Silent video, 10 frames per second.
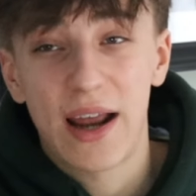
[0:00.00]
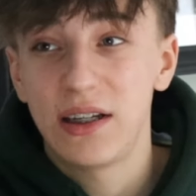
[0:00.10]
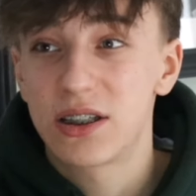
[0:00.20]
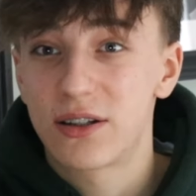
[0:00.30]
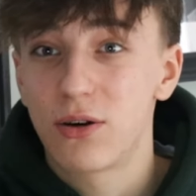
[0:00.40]

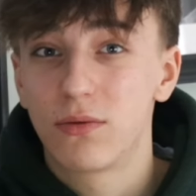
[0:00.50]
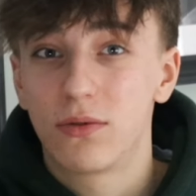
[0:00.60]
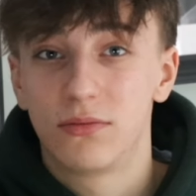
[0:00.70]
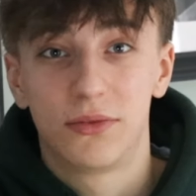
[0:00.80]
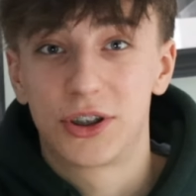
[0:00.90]
he's
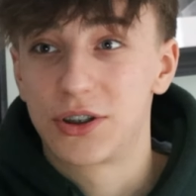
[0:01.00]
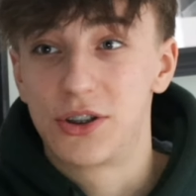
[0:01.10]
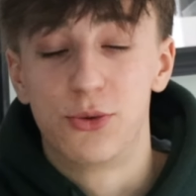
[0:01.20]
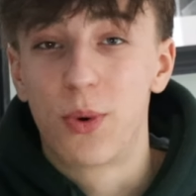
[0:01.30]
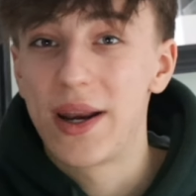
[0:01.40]
still just
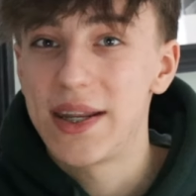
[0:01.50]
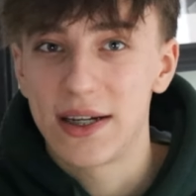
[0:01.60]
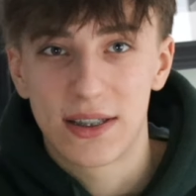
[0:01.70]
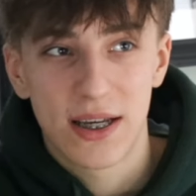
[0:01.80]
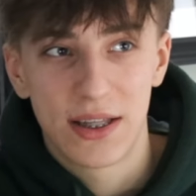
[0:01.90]

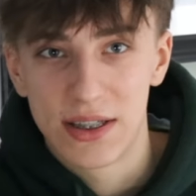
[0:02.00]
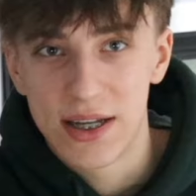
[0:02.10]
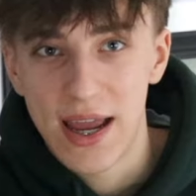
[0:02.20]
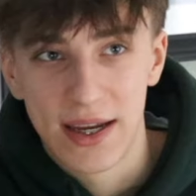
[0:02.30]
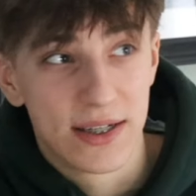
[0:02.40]
winning to this
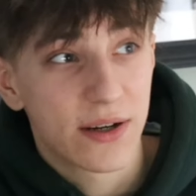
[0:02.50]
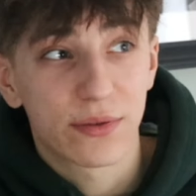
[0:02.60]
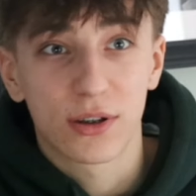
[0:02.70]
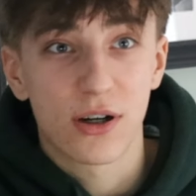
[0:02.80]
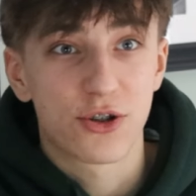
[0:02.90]
day in
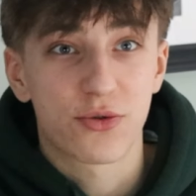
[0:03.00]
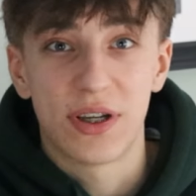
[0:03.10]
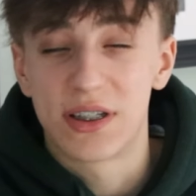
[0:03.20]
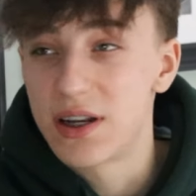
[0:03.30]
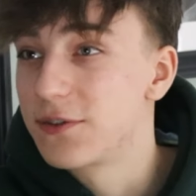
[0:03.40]
different
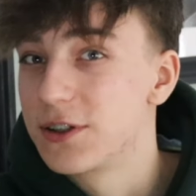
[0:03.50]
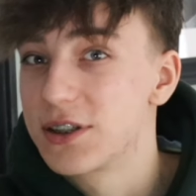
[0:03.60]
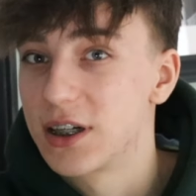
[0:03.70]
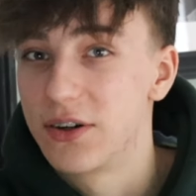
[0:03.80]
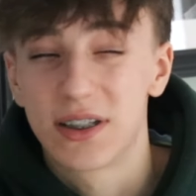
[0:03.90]
countries, different
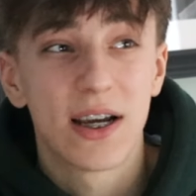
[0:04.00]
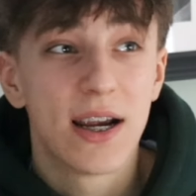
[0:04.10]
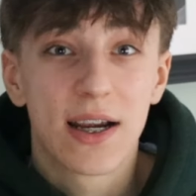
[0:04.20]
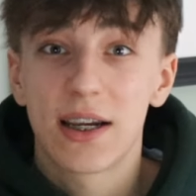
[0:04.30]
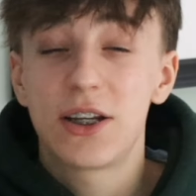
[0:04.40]
series.
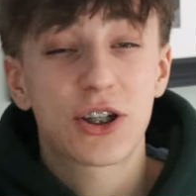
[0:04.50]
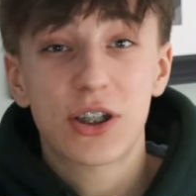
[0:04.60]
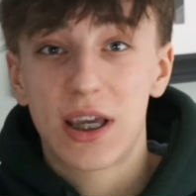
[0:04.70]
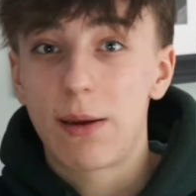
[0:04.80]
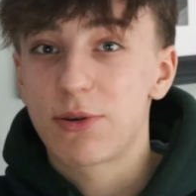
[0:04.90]
He
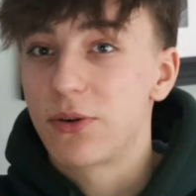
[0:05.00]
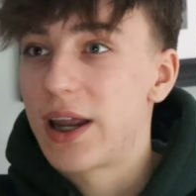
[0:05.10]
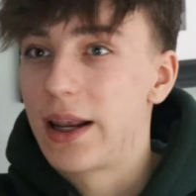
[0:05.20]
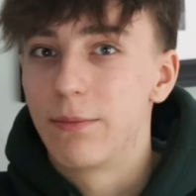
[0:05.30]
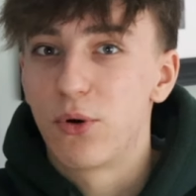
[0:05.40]
just keeps on
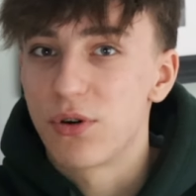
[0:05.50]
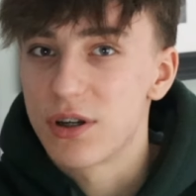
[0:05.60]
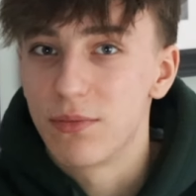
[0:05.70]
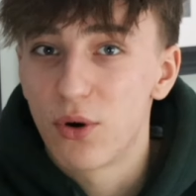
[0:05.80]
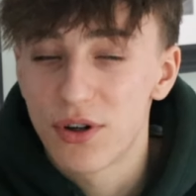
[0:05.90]
getting bored
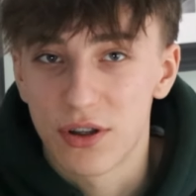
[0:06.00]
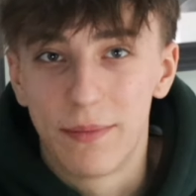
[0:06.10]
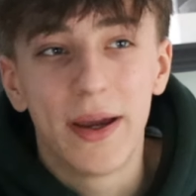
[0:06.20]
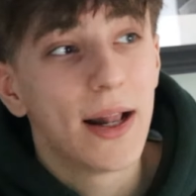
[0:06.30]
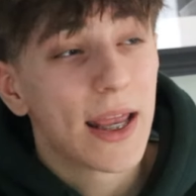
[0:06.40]
and bored of
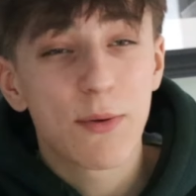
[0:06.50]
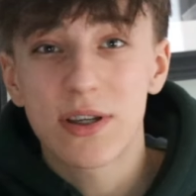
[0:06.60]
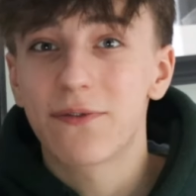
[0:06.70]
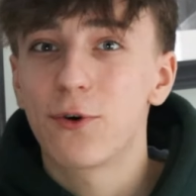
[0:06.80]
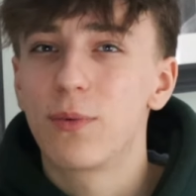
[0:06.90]
them. He was
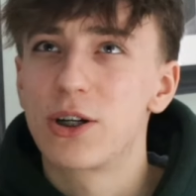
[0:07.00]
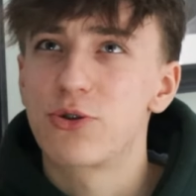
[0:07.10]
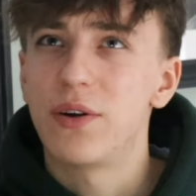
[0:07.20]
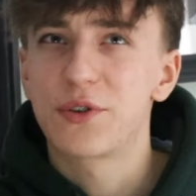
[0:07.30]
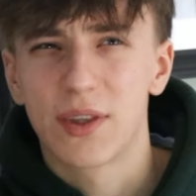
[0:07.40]
in Formula
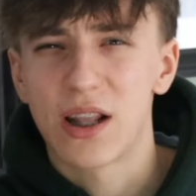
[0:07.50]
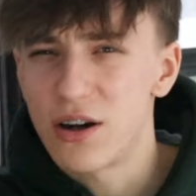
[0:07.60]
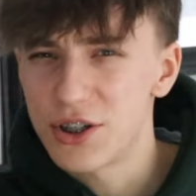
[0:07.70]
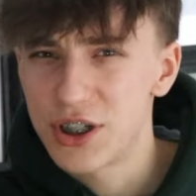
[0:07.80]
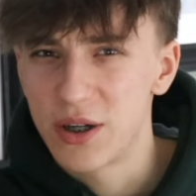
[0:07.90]
Drift
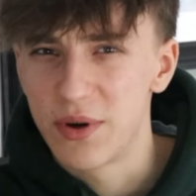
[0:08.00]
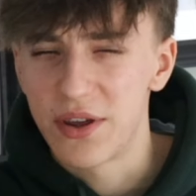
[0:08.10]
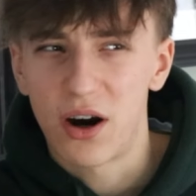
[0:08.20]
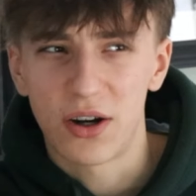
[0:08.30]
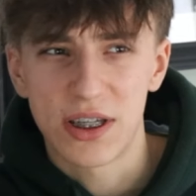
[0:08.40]
last year with
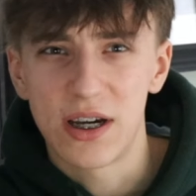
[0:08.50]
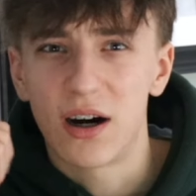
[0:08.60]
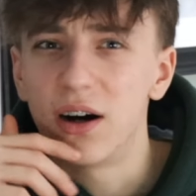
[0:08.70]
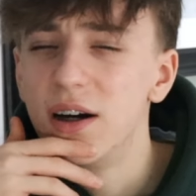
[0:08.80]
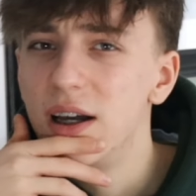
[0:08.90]

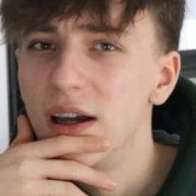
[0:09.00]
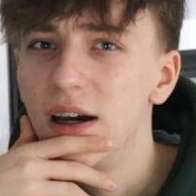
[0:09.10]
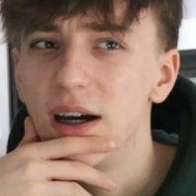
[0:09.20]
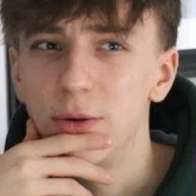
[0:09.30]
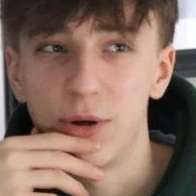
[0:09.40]
RTR,
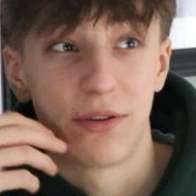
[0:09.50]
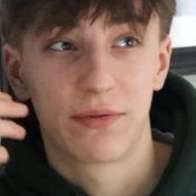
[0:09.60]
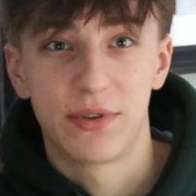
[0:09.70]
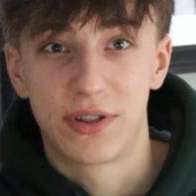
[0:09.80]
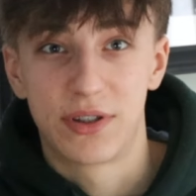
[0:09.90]

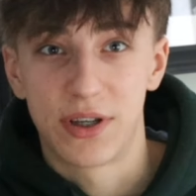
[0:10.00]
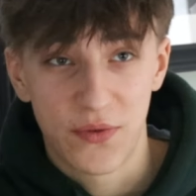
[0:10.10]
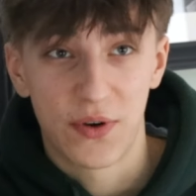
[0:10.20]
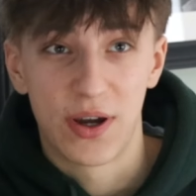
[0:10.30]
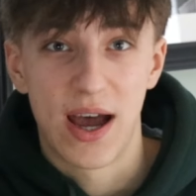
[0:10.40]
with
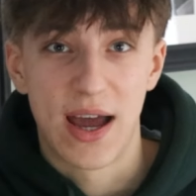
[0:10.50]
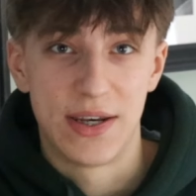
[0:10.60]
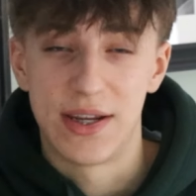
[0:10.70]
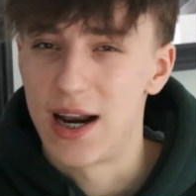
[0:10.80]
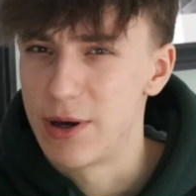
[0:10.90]
Denofa
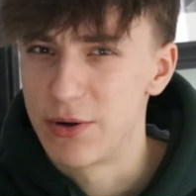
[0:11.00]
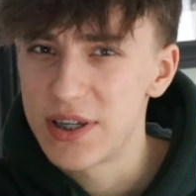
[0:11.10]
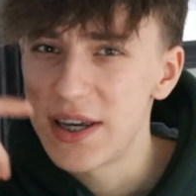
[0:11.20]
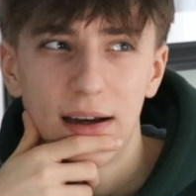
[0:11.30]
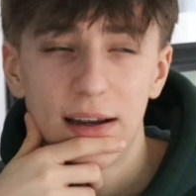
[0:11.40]
and Adam
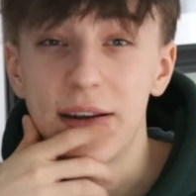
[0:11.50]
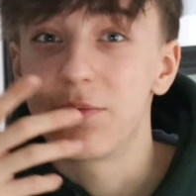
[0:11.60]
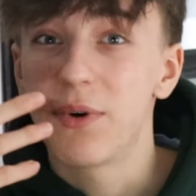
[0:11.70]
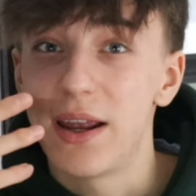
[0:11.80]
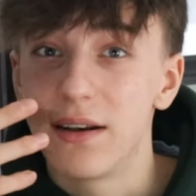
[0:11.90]
Elzy. He
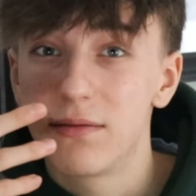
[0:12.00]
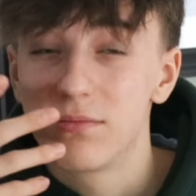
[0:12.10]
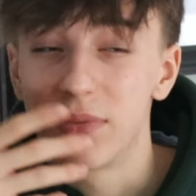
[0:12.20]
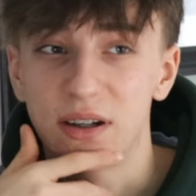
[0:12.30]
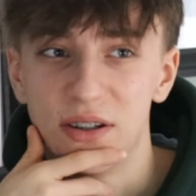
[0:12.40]
didn't win
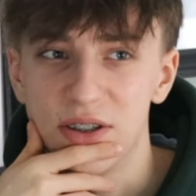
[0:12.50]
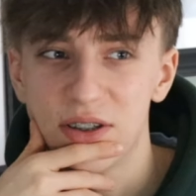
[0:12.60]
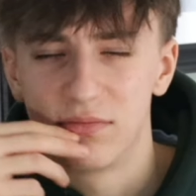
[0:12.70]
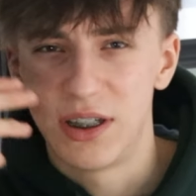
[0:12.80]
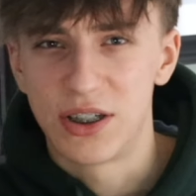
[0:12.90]

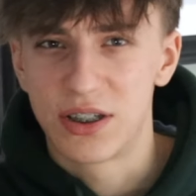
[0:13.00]
because he just